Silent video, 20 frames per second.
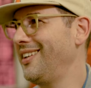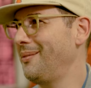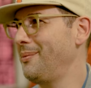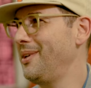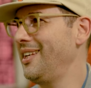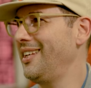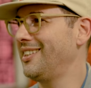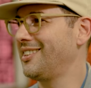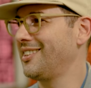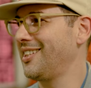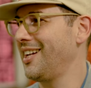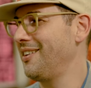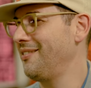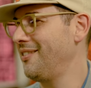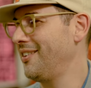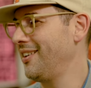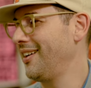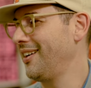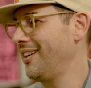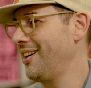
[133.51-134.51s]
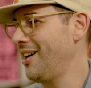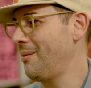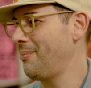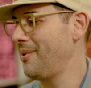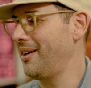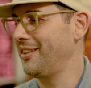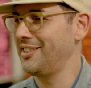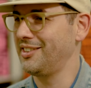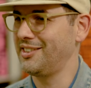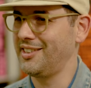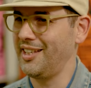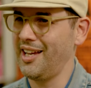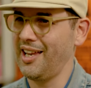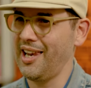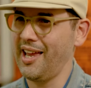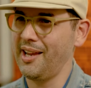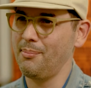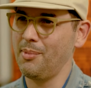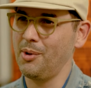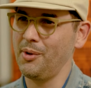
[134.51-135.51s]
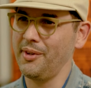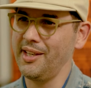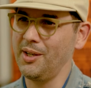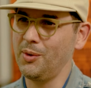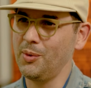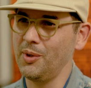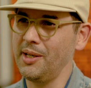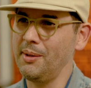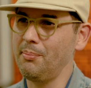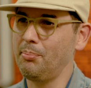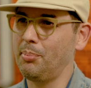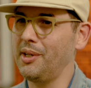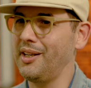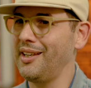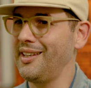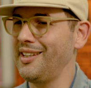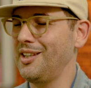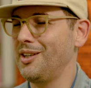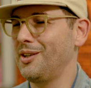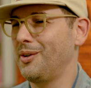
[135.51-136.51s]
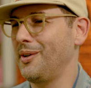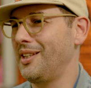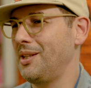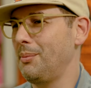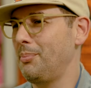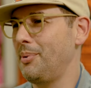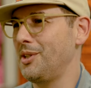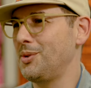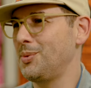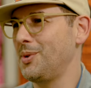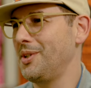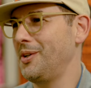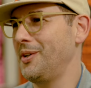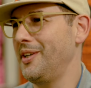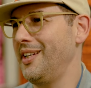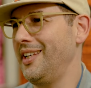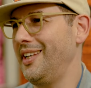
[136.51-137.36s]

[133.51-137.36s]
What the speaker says: Yeah, I mean, it's kind of a cop out to say I like both equally, but you know, it depends what you're